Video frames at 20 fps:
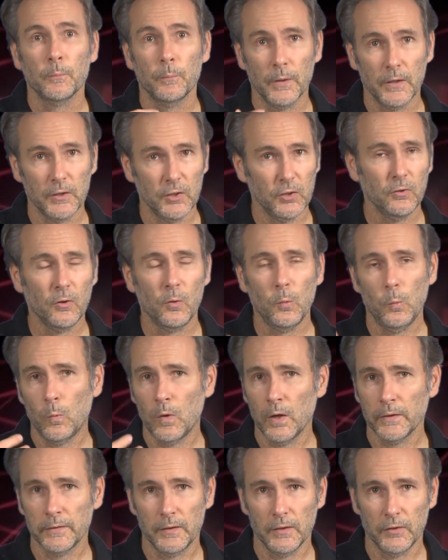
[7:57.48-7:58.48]
but you don't
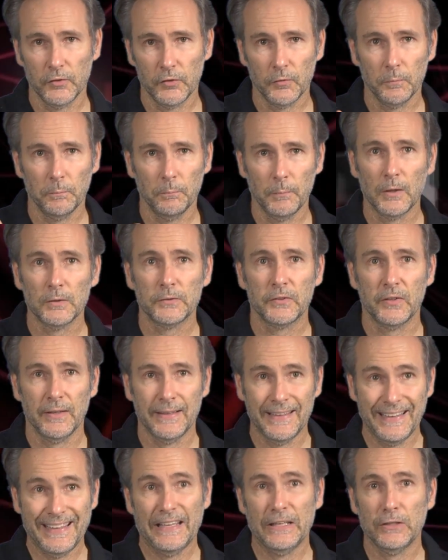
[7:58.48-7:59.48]
want this
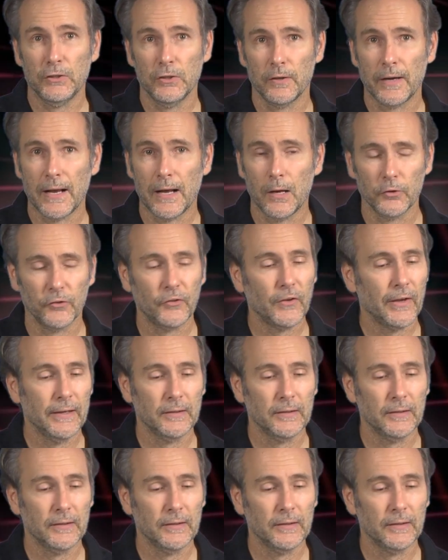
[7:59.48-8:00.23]
melting in your house.